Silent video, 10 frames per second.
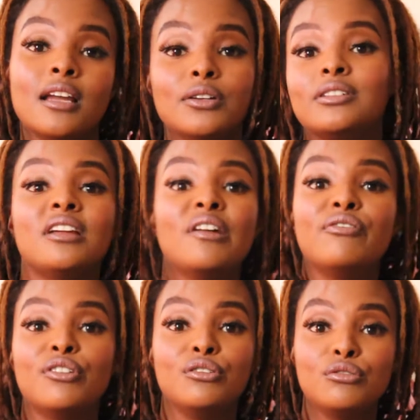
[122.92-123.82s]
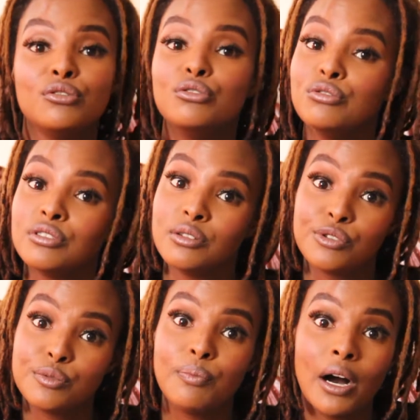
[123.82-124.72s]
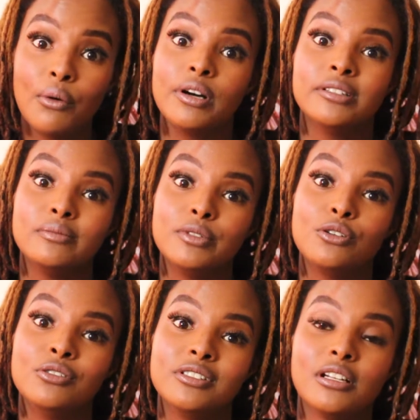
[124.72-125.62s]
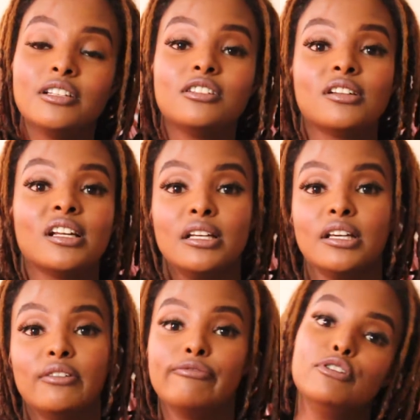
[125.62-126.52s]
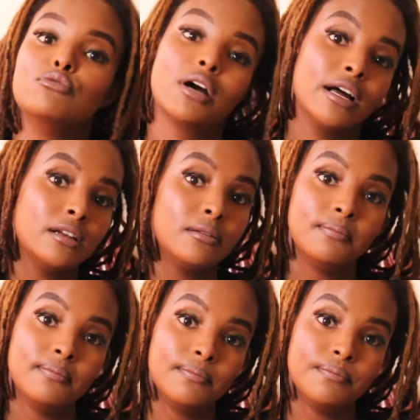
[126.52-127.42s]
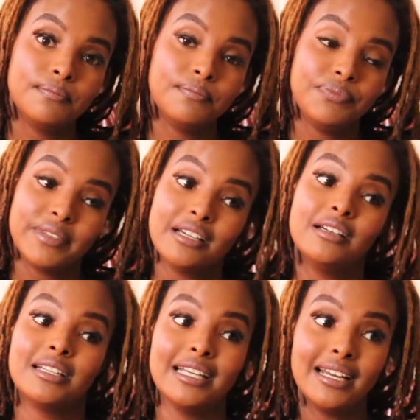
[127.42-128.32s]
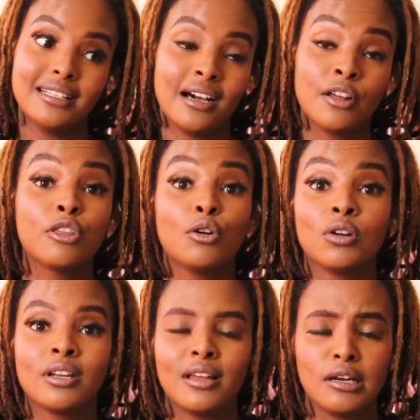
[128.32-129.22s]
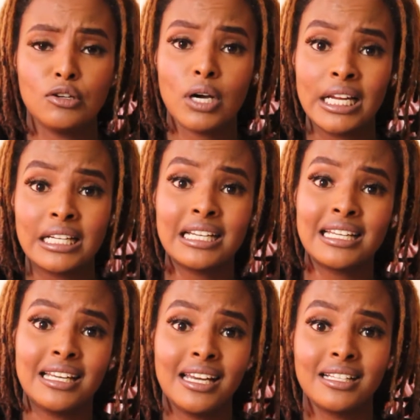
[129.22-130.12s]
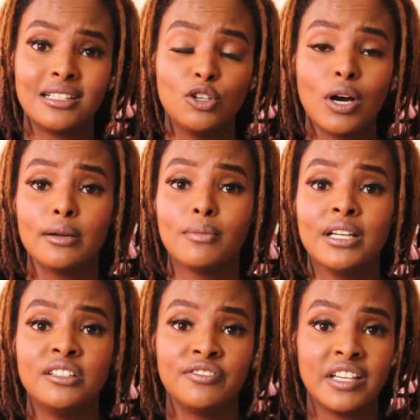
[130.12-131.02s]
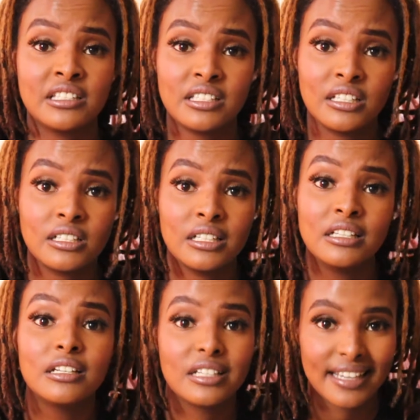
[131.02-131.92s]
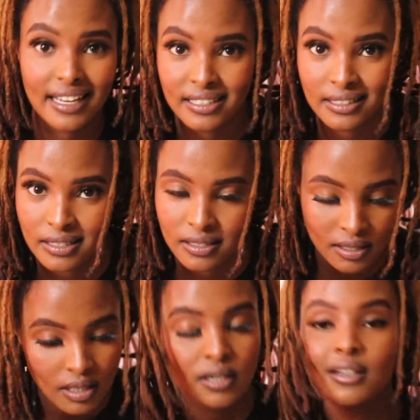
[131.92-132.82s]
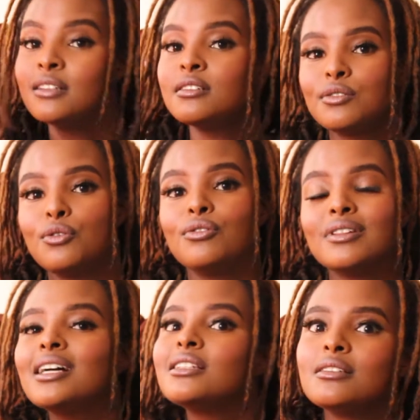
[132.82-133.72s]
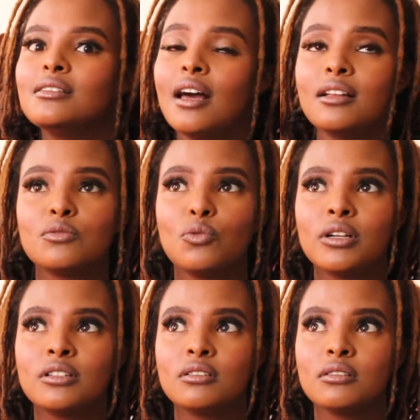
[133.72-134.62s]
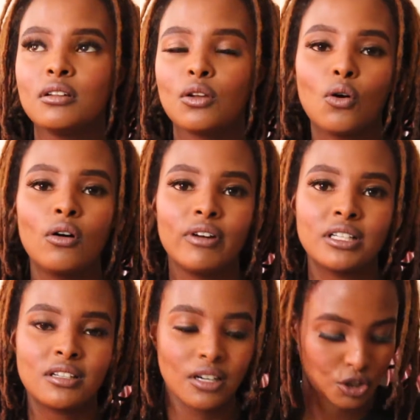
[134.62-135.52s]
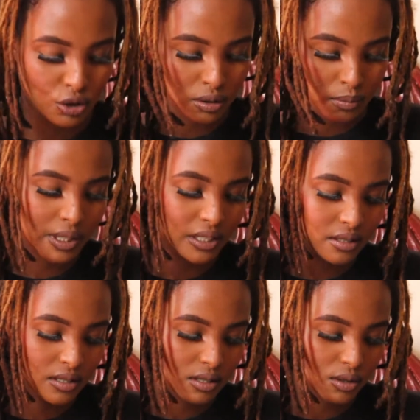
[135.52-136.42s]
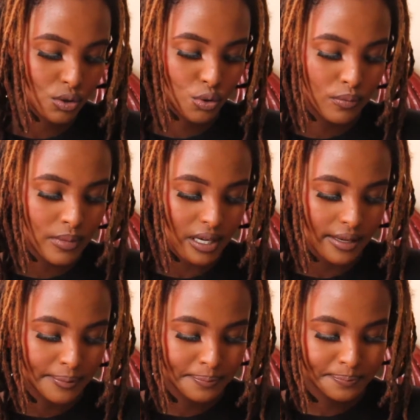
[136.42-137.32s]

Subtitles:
now it's time for you to use those powers, because literally if you can create a thought, then you can manifest it in reality. So that's what law of attraction means to me.